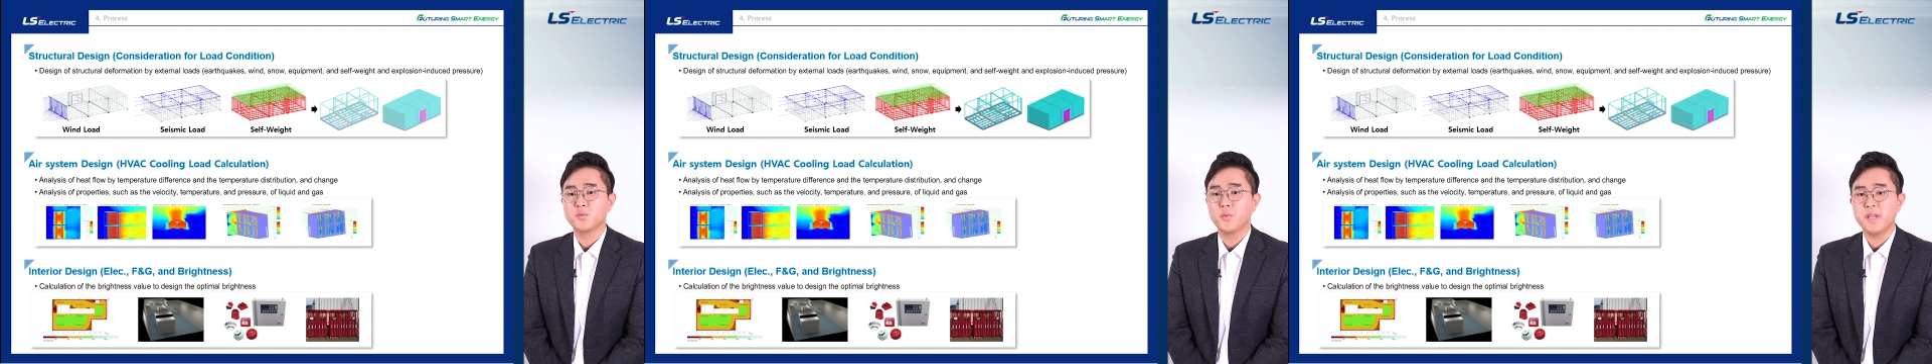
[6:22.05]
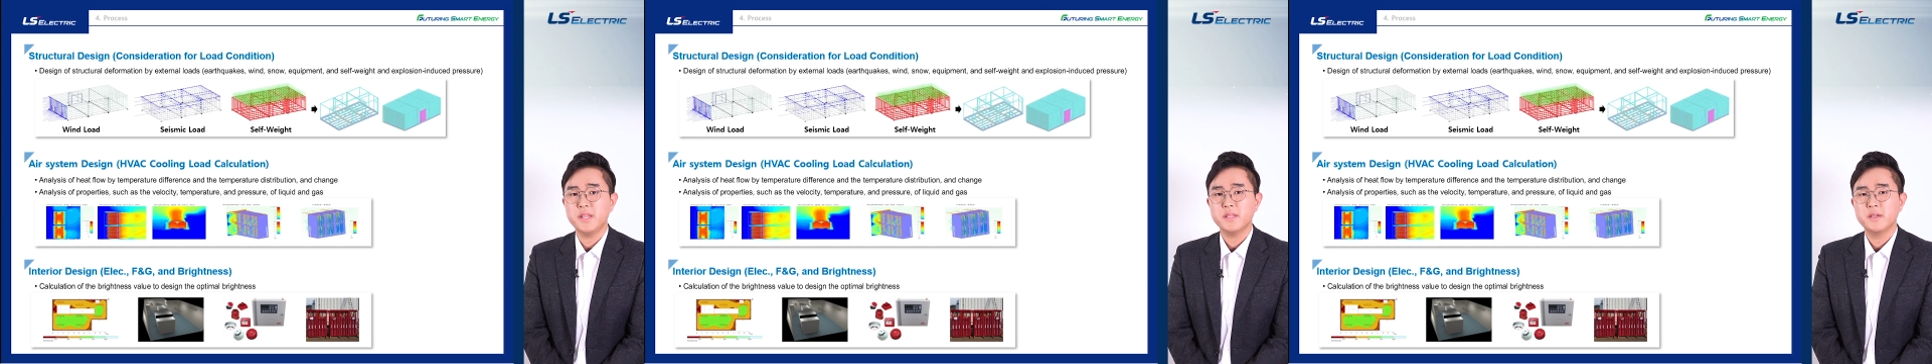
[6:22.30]

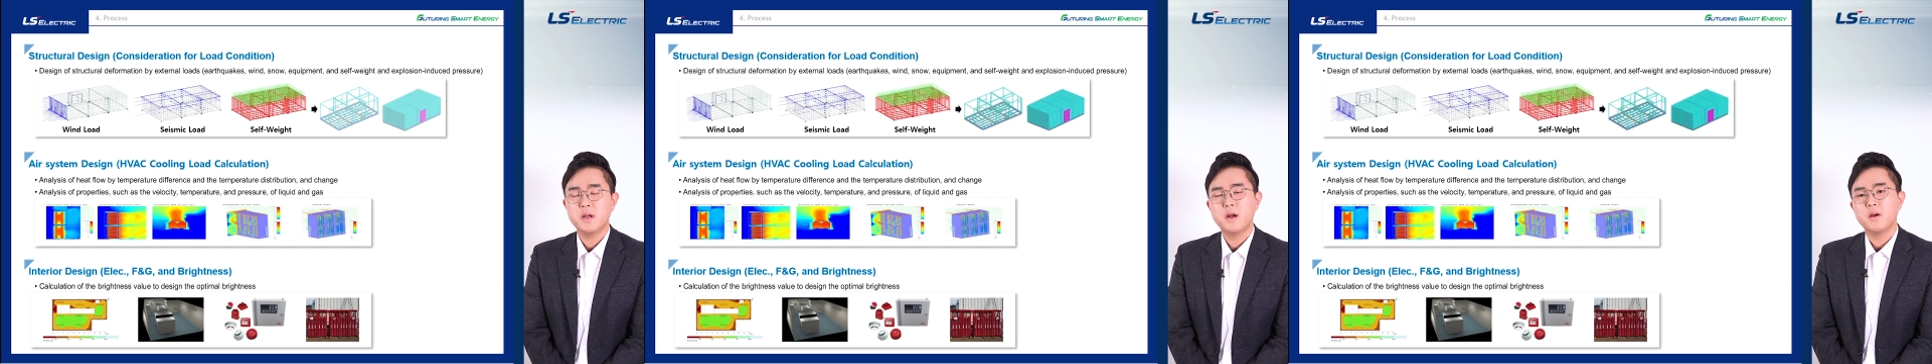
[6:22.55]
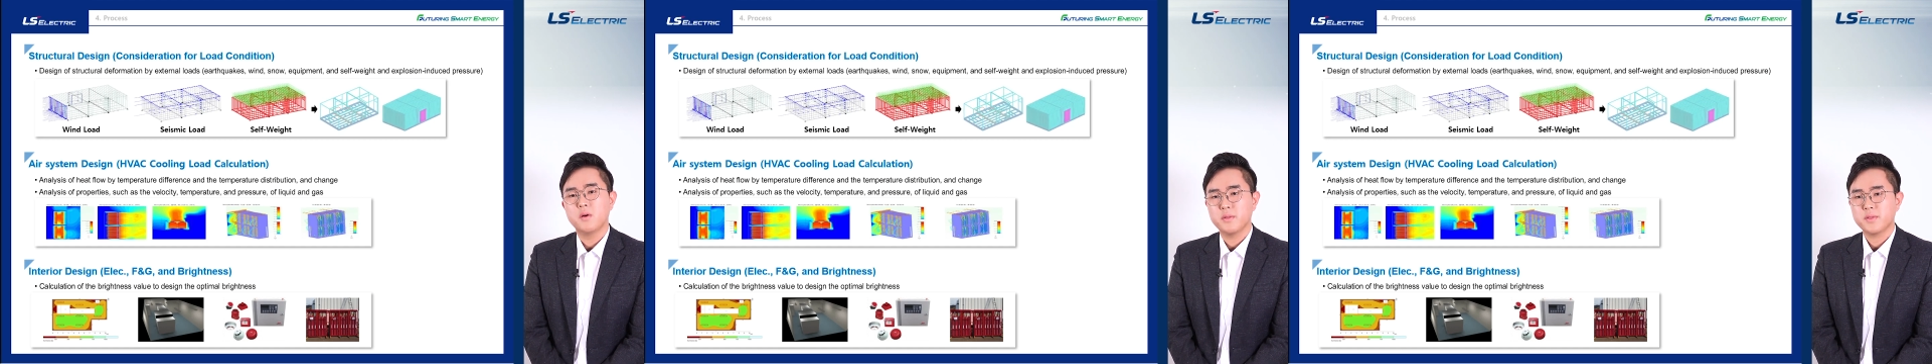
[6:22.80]
wind,
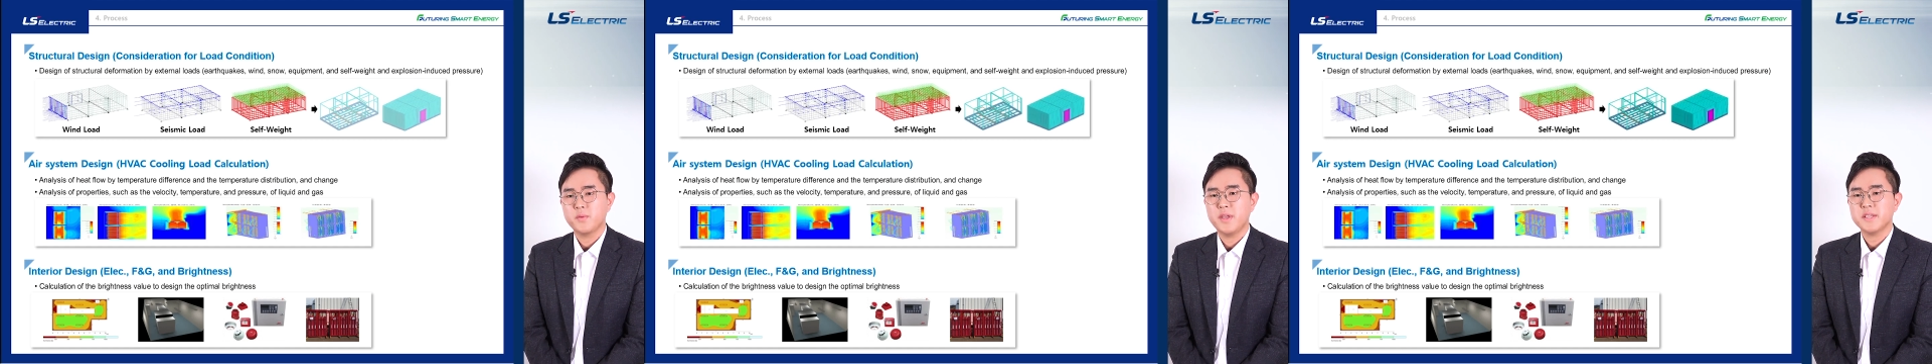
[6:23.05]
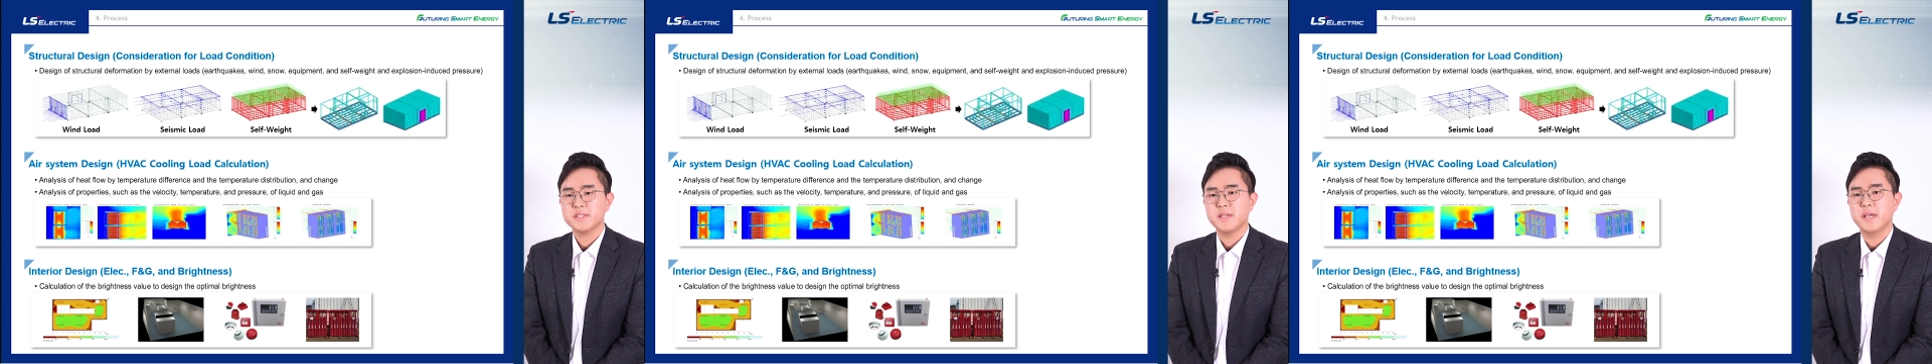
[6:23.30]

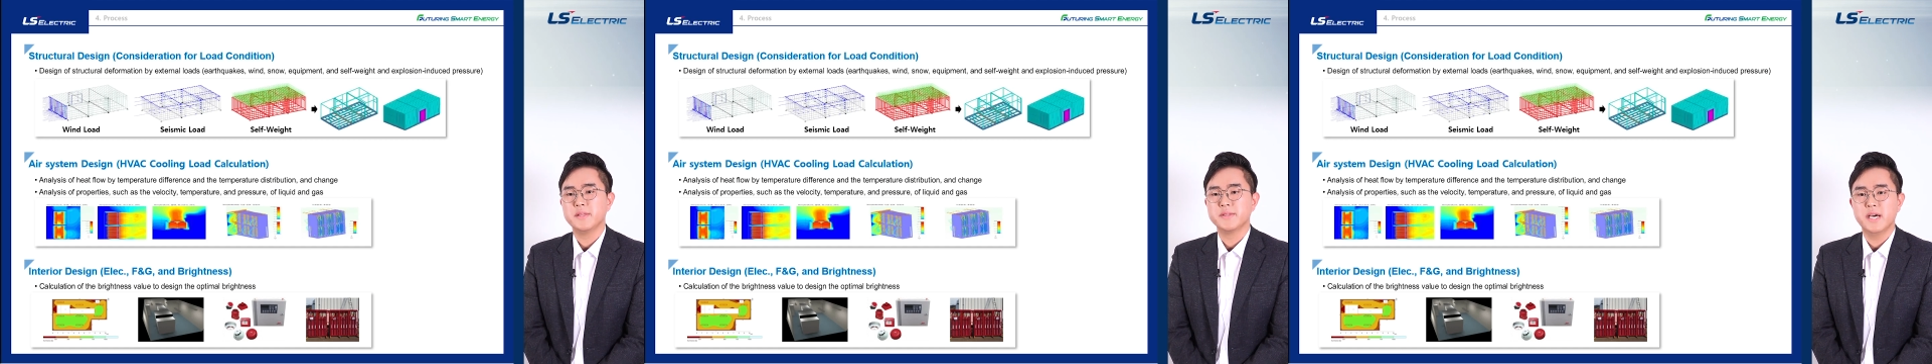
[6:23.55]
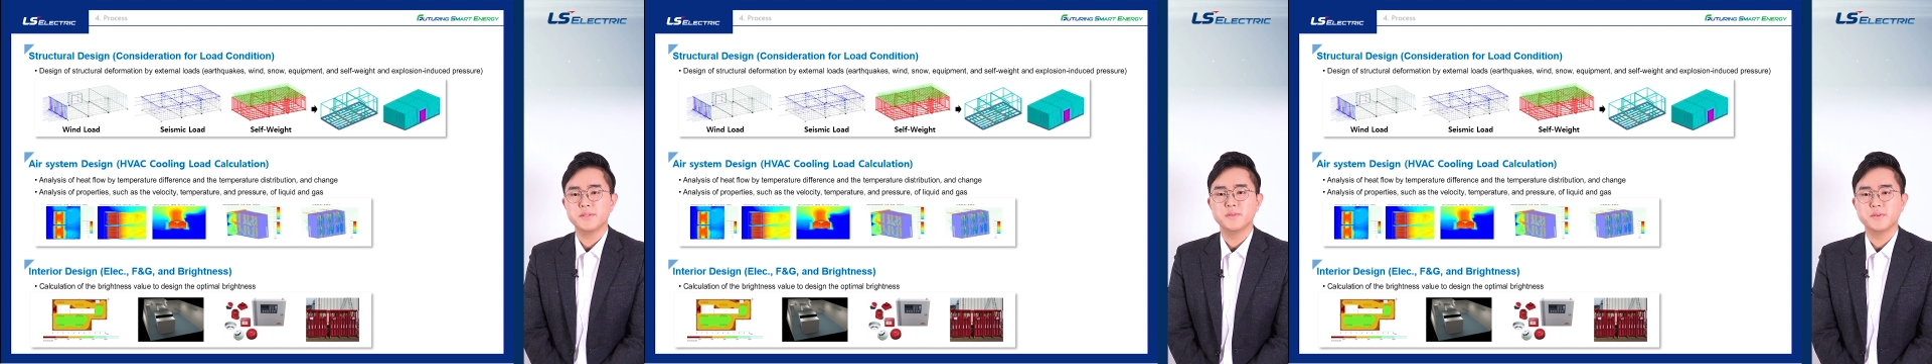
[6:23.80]
earthquakes, and
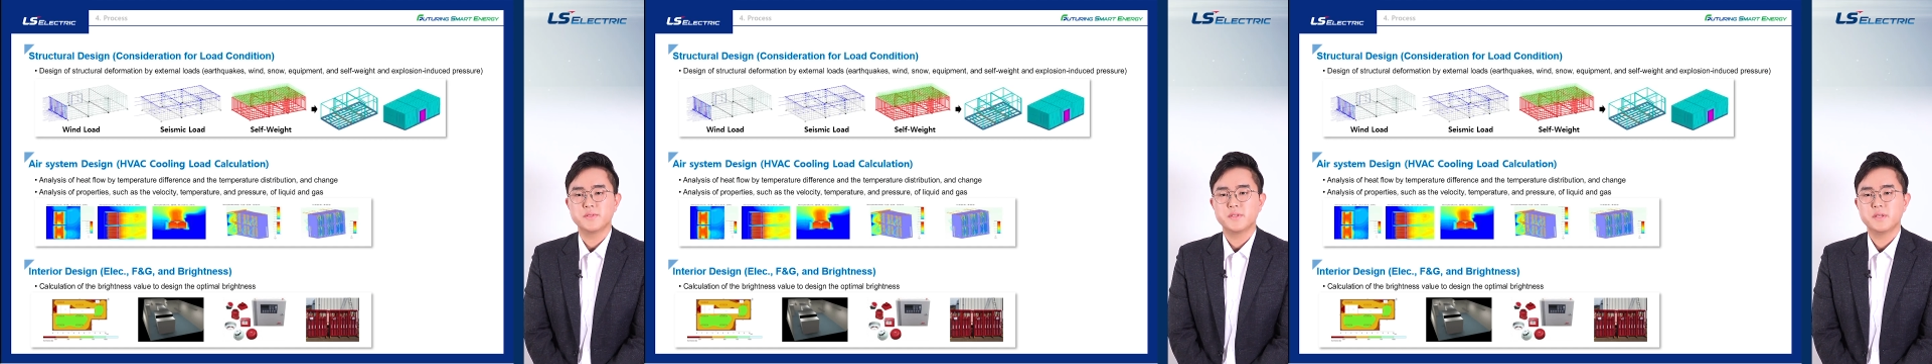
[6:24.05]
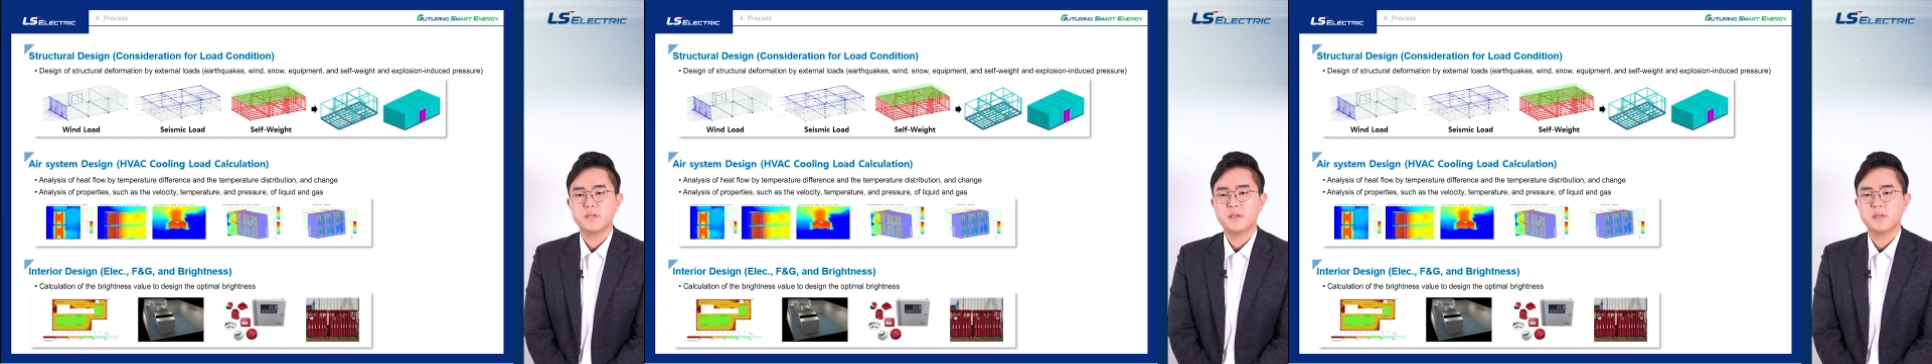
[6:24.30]
death load.